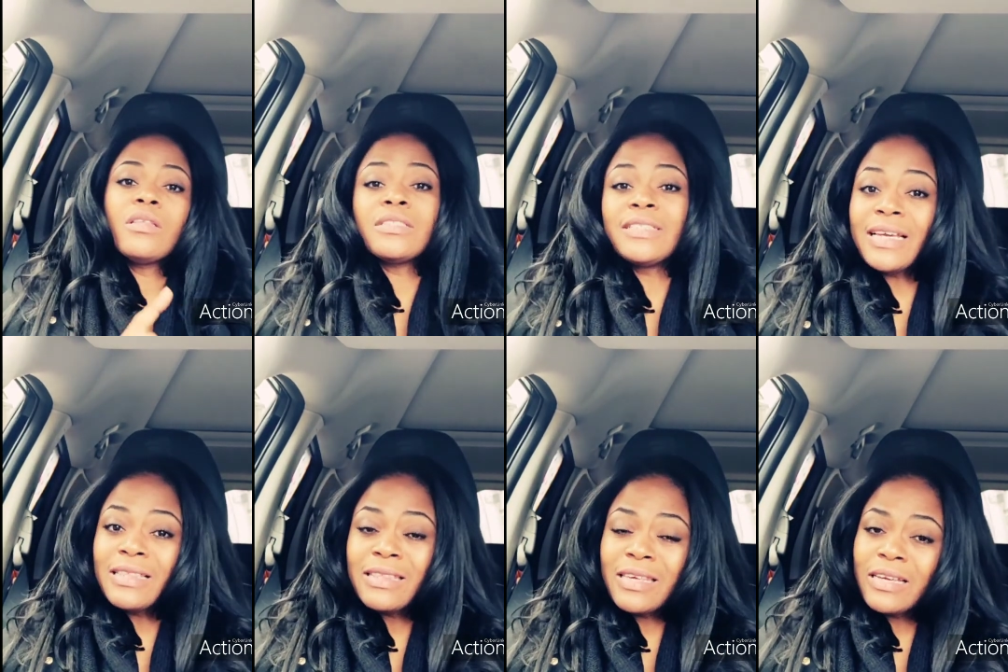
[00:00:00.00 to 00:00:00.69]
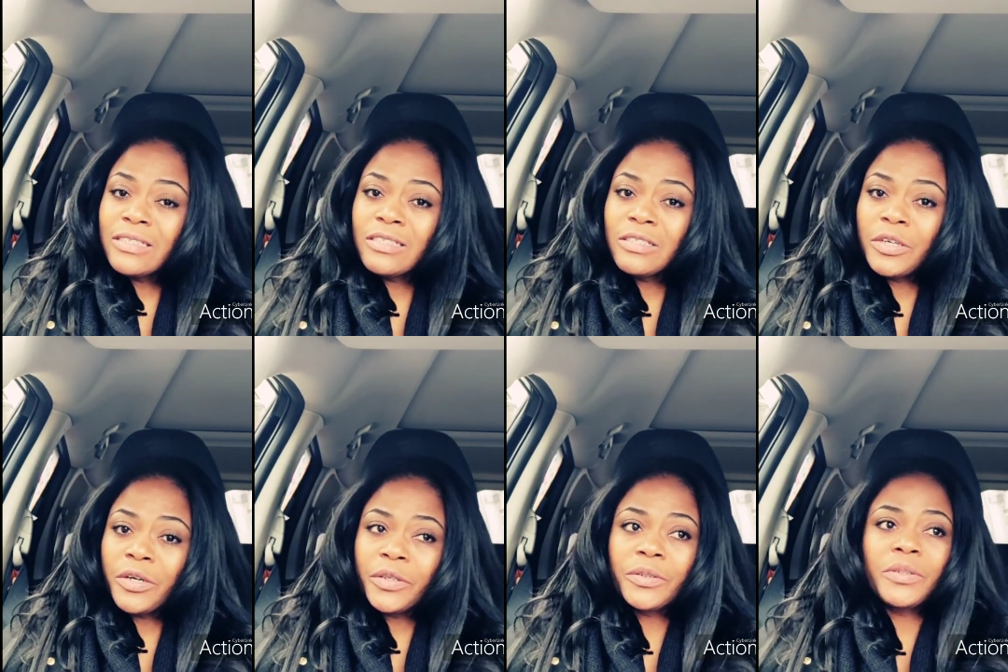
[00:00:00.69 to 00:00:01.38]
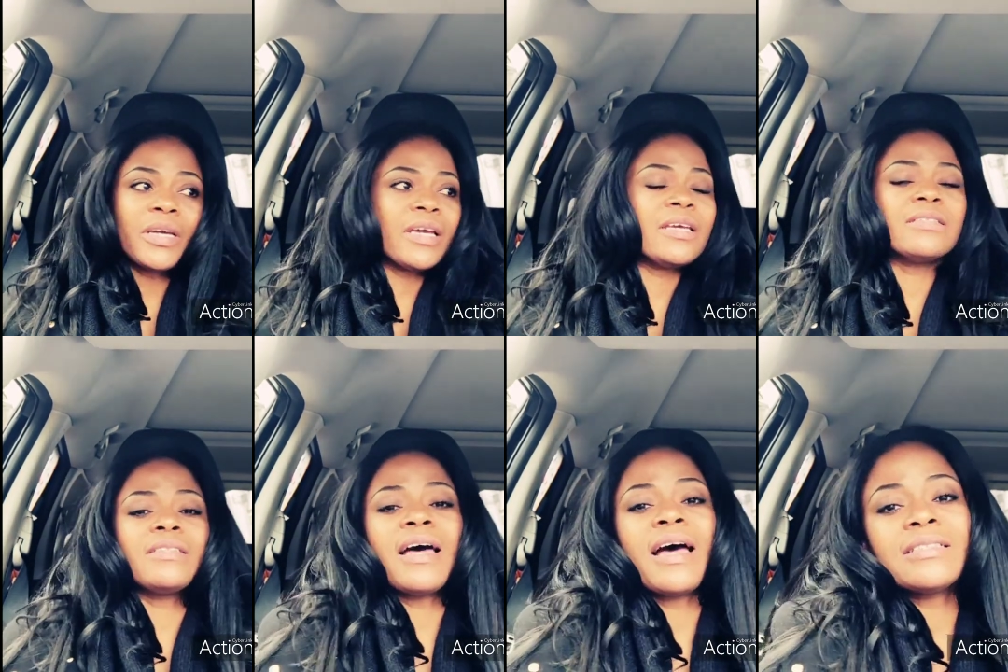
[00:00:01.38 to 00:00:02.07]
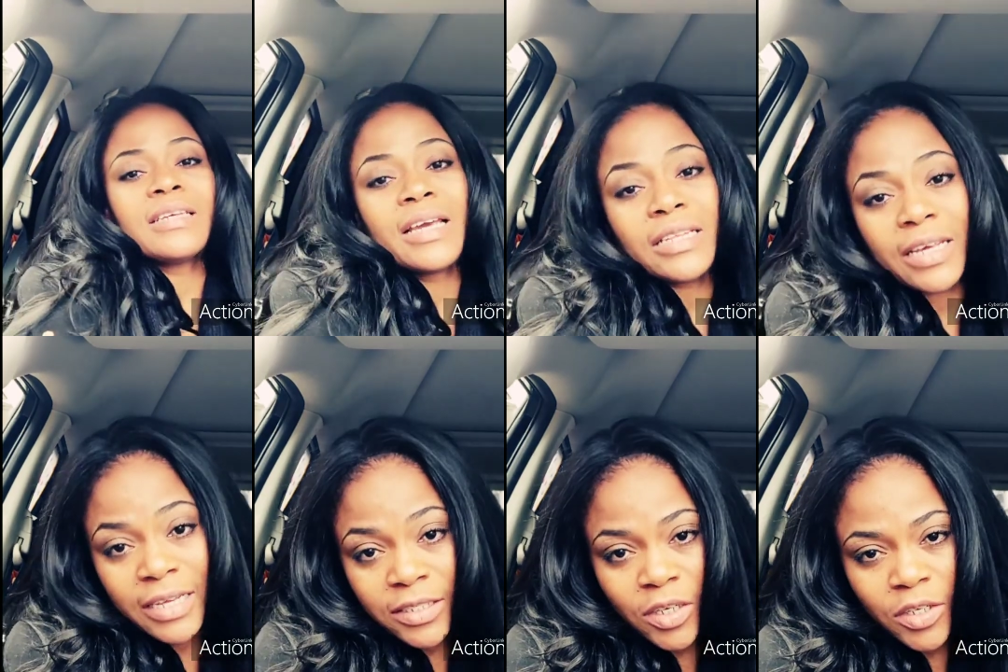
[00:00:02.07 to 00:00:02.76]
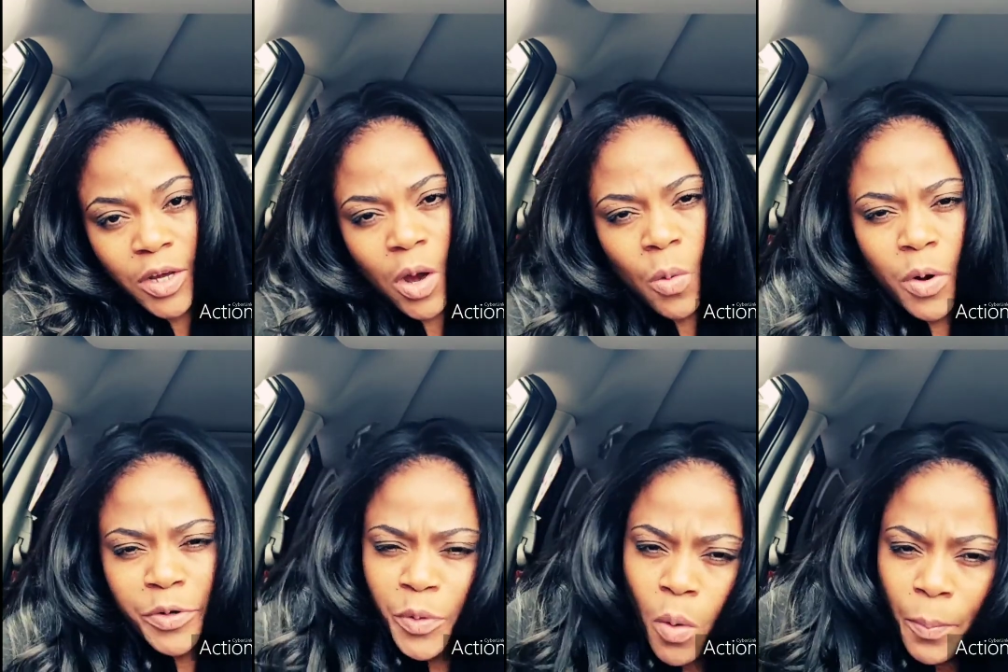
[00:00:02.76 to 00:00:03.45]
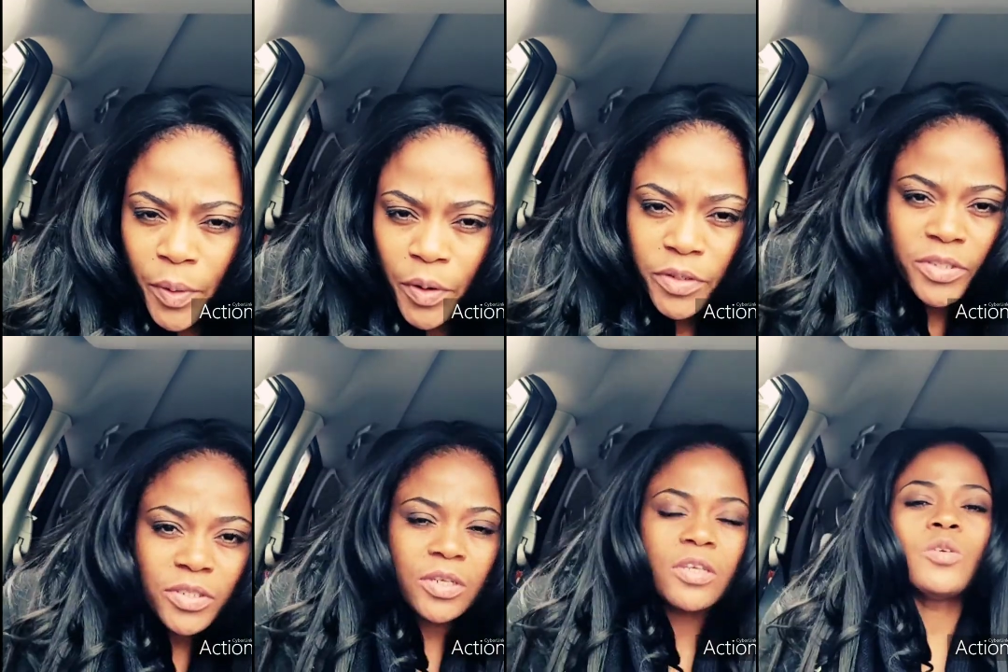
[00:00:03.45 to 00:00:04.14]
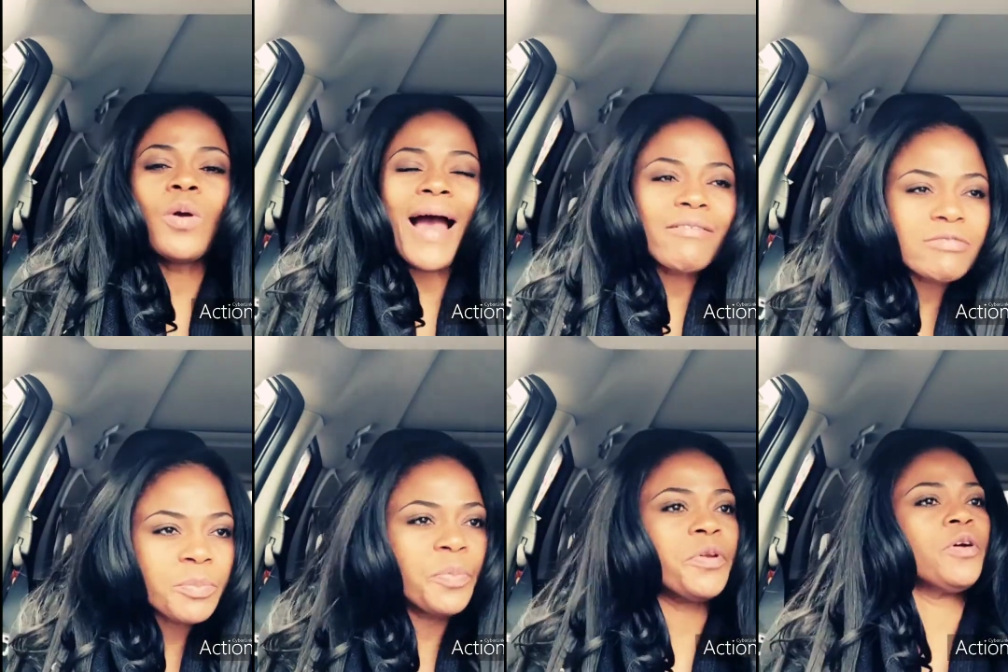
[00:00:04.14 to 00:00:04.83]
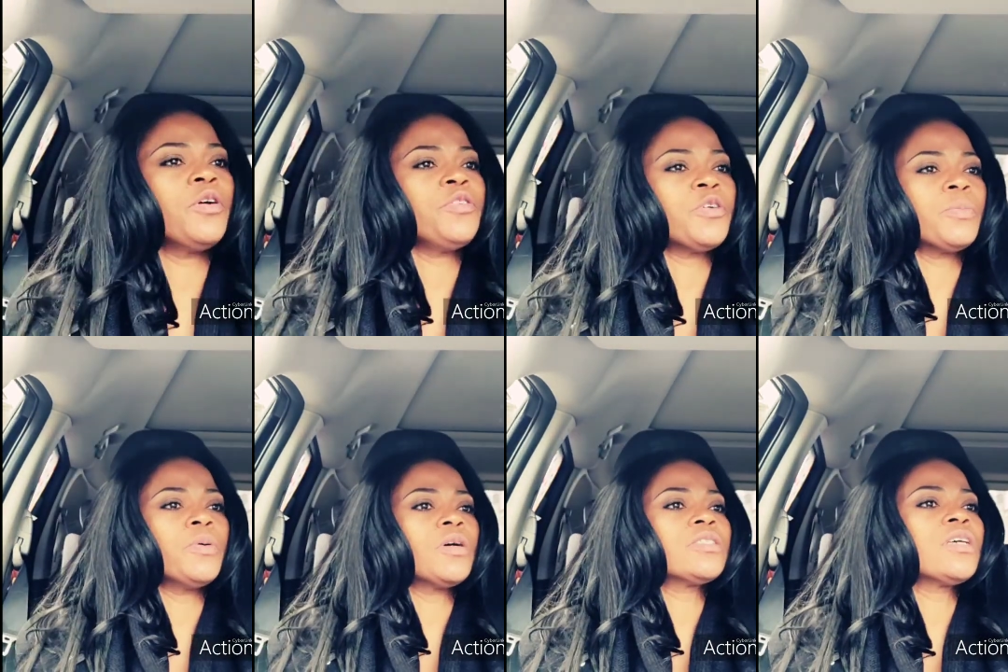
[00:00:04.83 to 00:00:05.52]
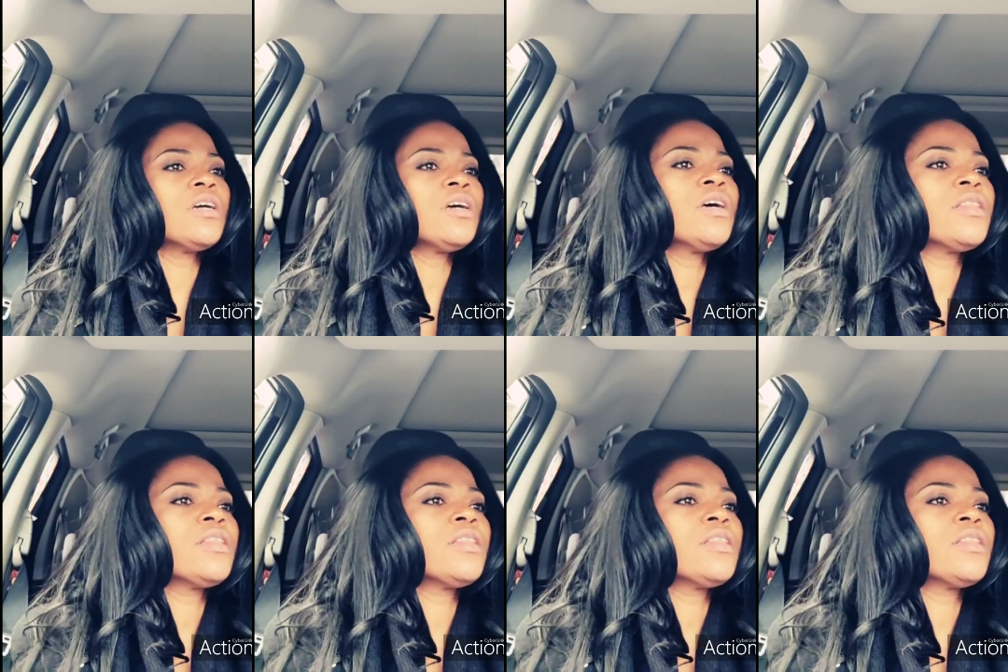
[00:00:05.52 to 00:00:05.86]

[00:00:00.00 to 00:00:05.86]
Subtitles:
The second thing to know is that it is going to go on your books. You have to put it on your books.